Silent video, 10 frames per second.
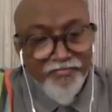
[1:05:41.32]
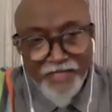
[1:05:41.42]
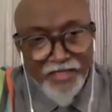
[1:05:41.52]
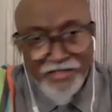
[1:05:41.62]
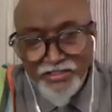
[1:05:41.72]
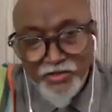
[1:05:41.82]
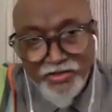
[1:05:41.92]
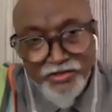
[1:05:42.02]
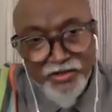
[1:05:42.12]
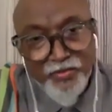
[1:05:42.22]
this is
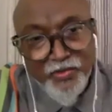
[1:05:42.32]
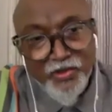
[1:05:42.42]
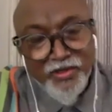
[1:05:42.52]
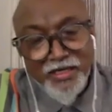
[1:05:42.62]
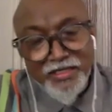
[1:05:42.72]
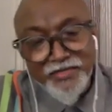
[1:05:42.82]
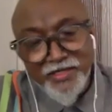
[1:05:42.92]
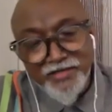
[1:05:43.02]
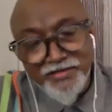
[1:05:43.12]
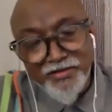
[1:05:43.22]
also an important
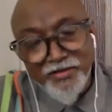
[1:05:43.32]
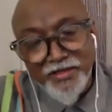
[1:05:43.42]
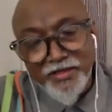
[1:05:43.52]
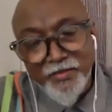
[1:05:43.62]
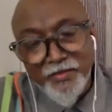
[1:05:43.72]
aspect you know like